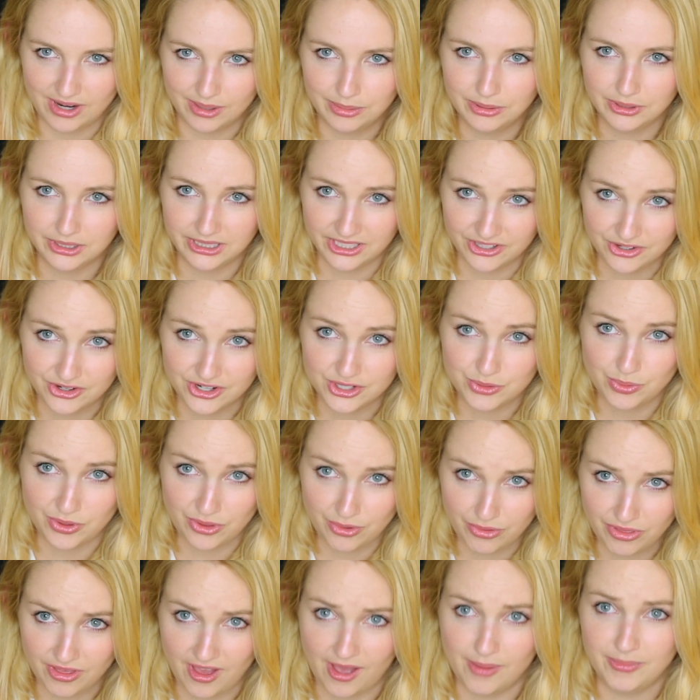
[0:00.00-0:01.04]
rub her clitoris with
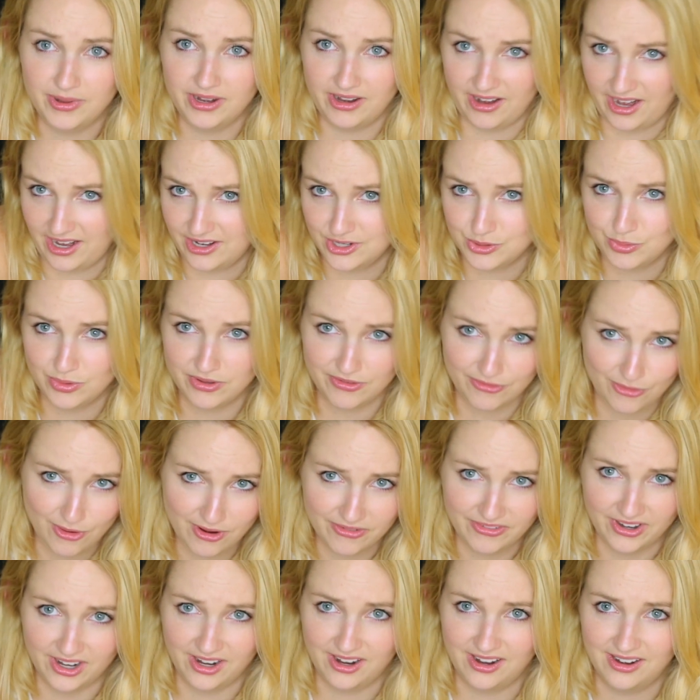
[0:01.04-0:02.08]
your thumb and her anus with your
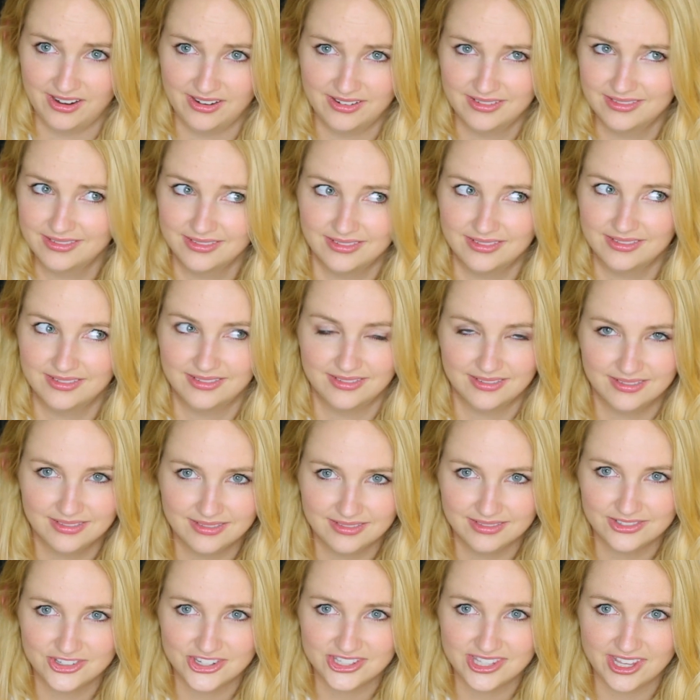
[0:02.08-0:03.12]
forefinger.
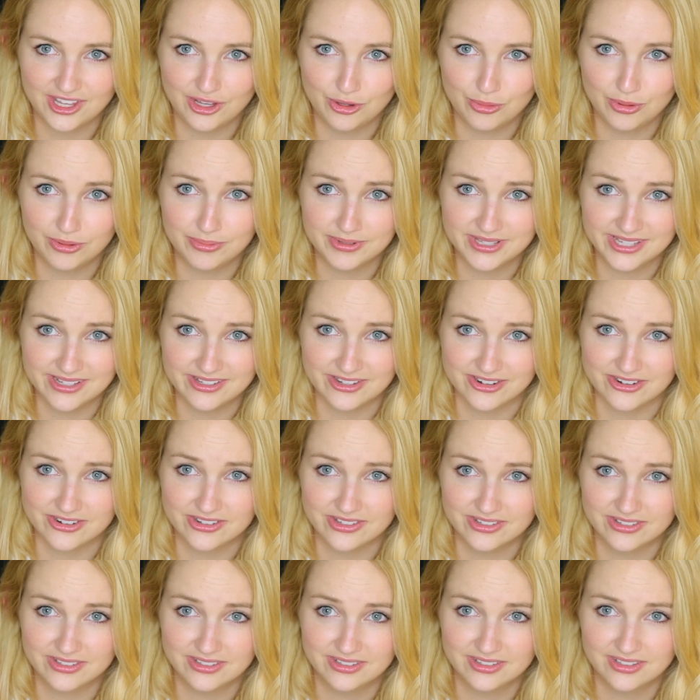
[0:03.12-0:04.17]
Just like you would with
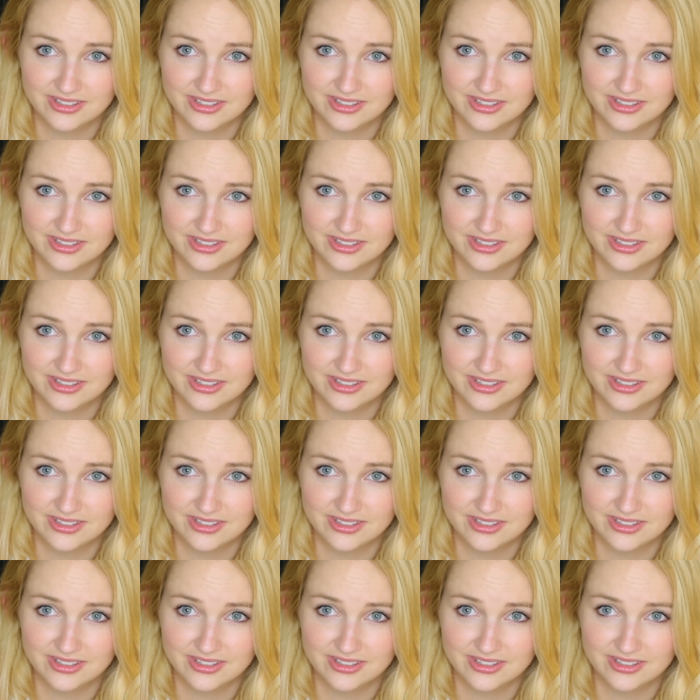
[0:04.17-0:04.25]
scissors.